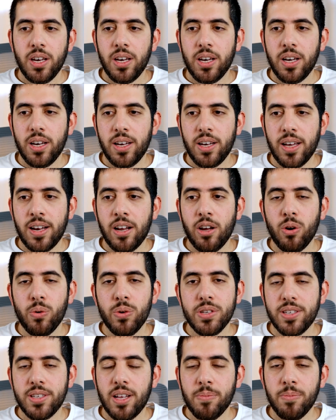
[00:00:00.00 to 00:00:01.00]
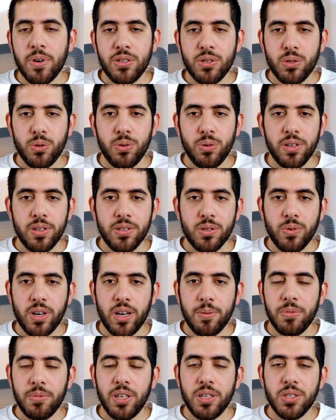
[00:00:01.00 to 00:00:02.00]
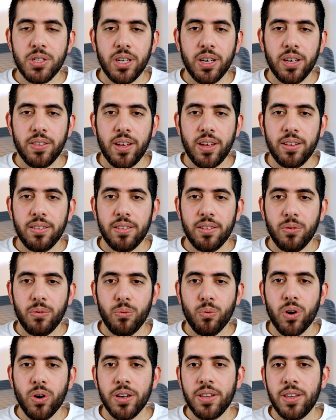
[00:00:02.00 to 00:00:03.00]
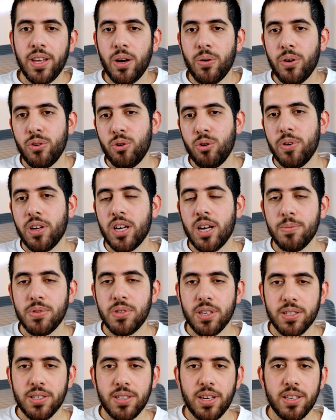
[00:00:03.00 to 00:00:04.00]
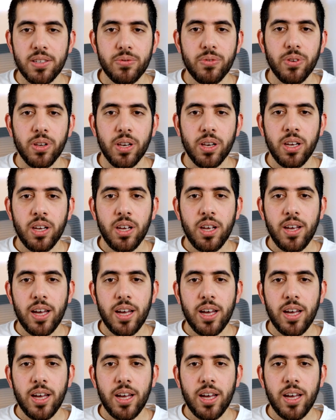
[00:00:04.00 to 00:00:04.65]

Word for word: Uh, and I always tell my students when I'm teaching that one day when you become successful